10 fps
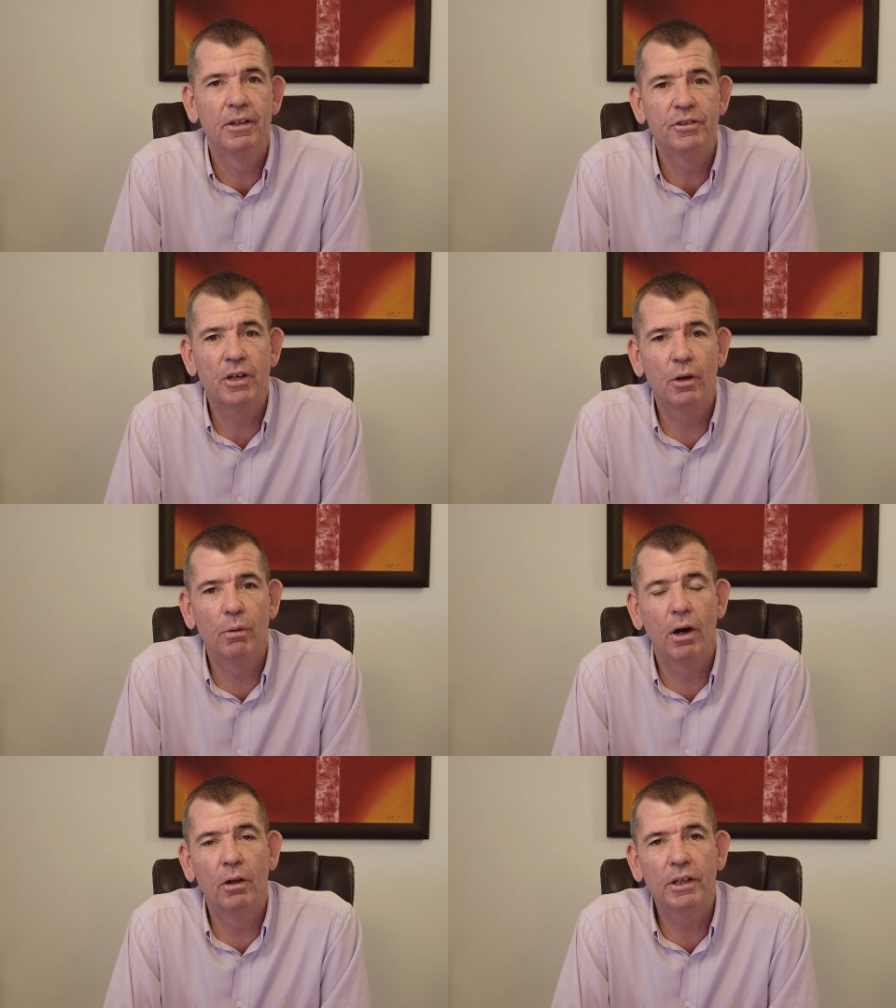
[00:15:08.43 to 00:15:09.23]

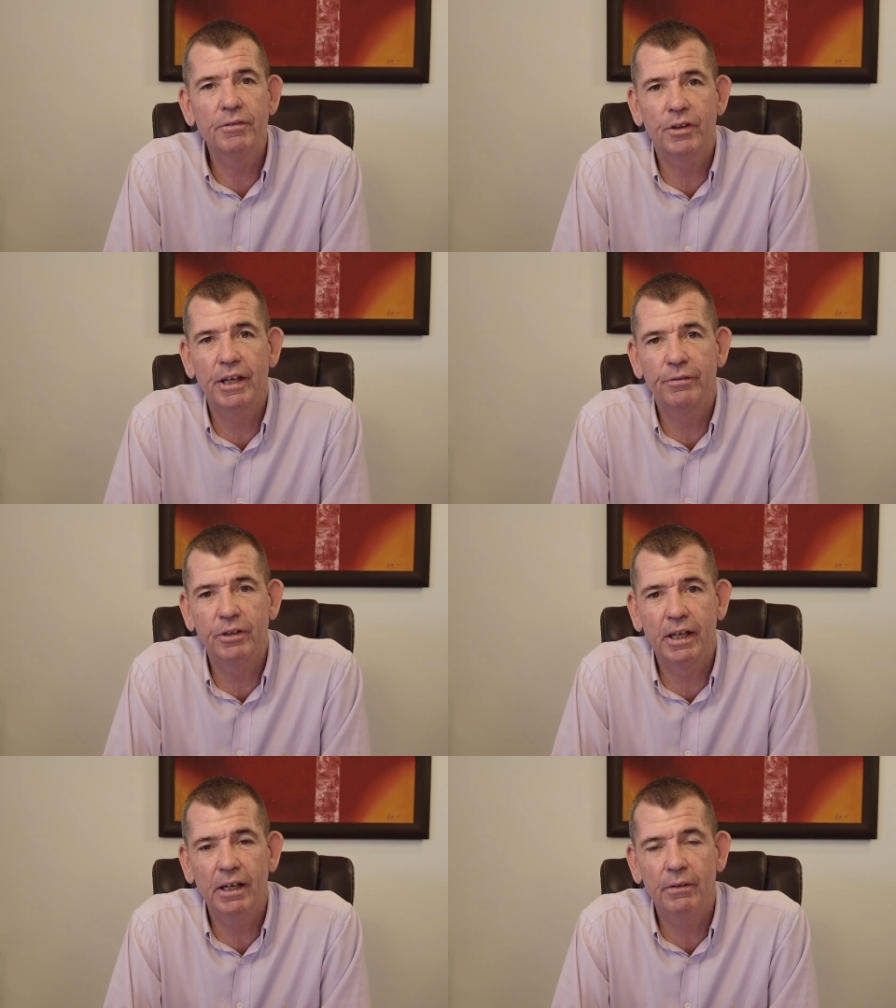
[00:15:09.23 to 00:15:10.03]
So I'll leave it there for
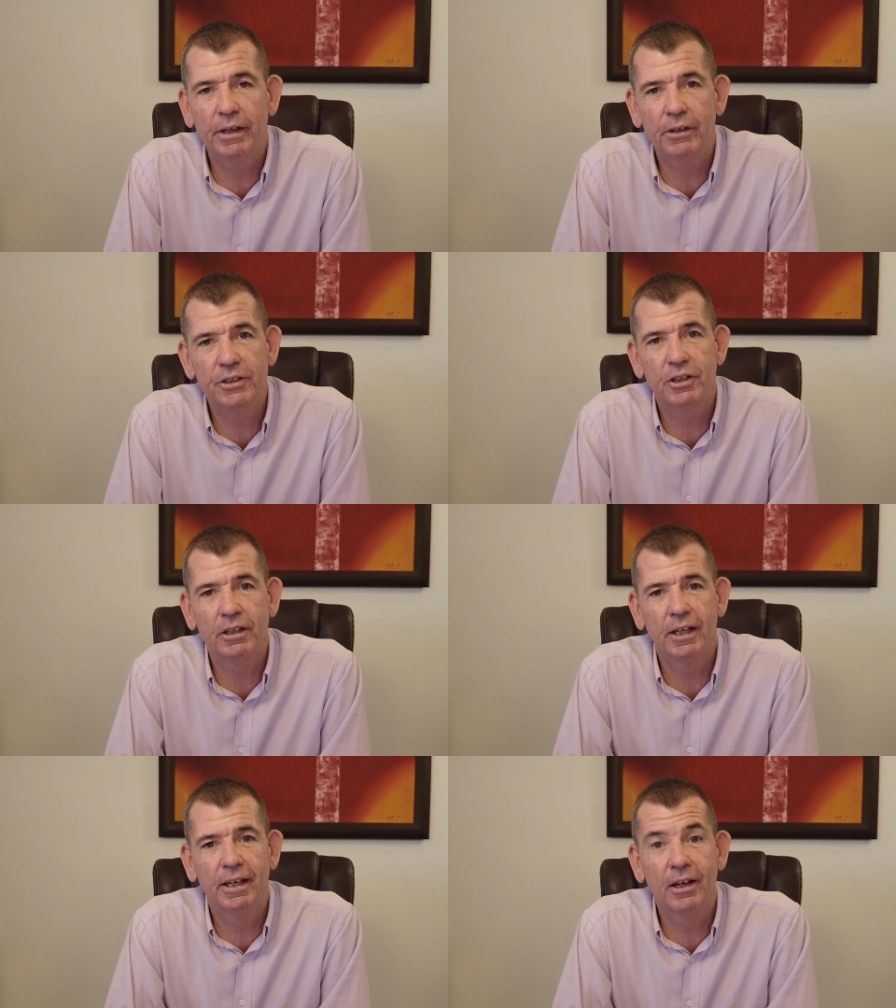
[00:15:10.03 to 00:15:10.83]
now, and
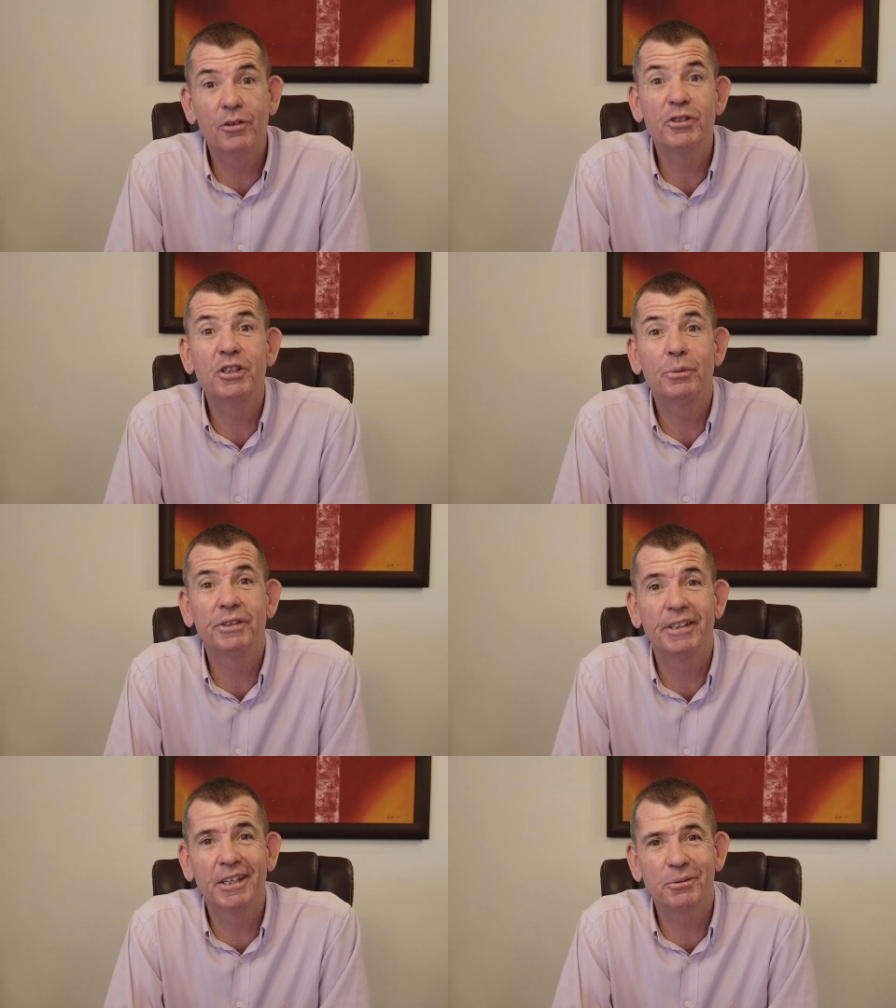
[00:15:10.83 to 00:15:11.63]
I'll see you in
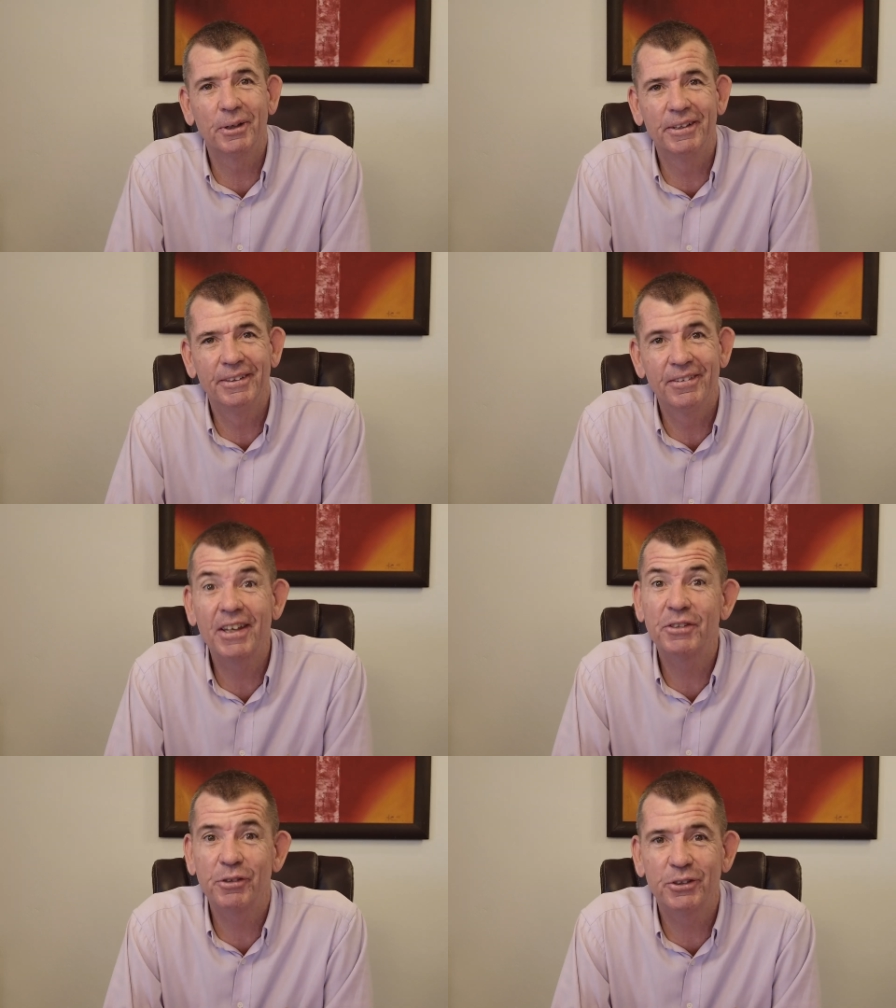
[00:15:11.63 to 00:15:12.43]
the next one.
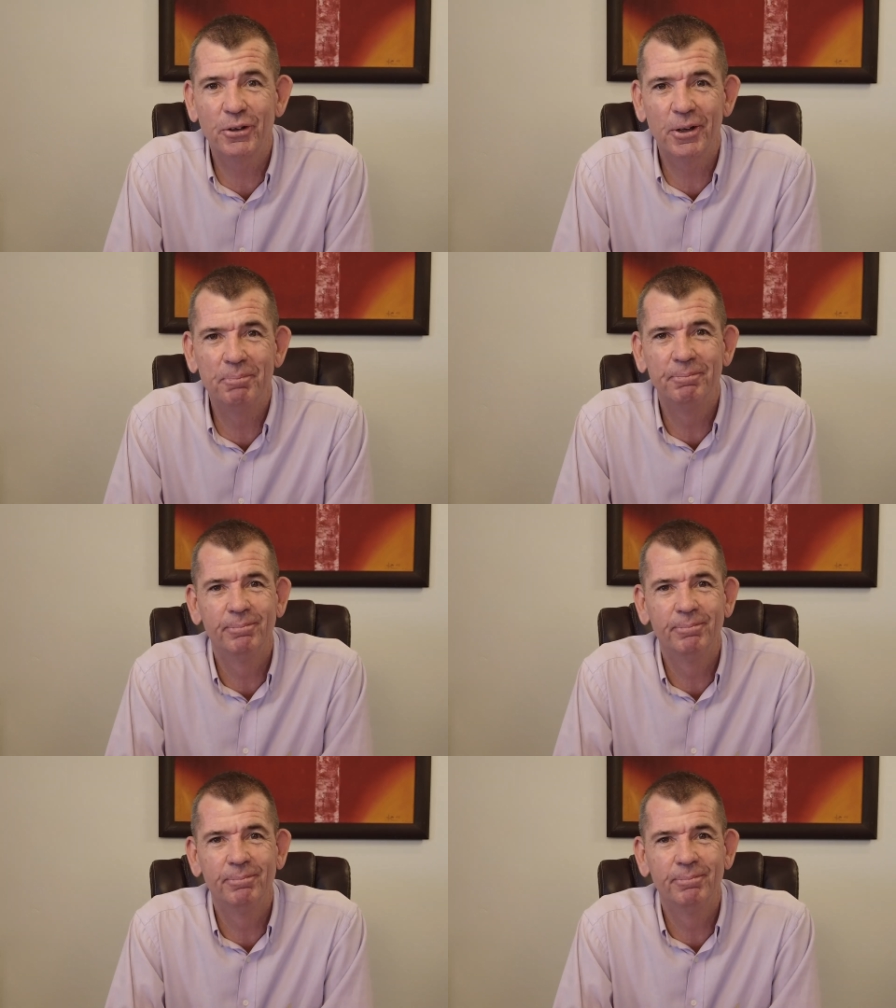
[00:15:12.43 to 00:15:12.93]
Thanks for your time.